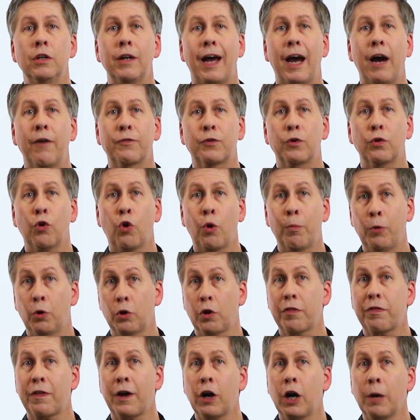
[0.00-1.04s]
after
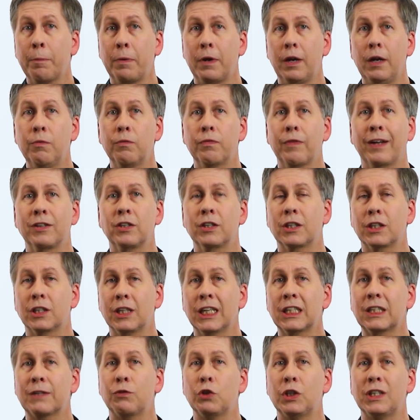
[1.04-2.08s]
hormonal therapy that
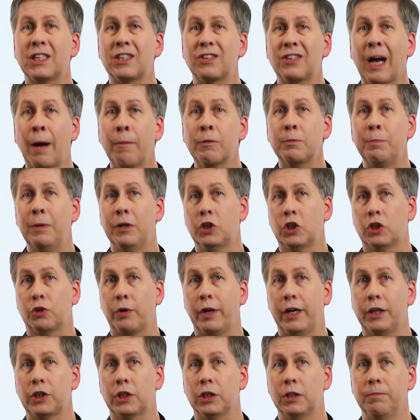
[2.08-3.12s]
successfully stops
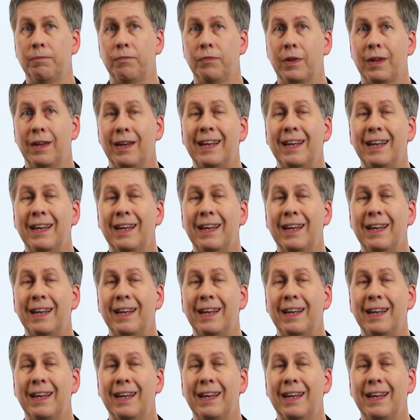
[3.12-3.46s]
menstruation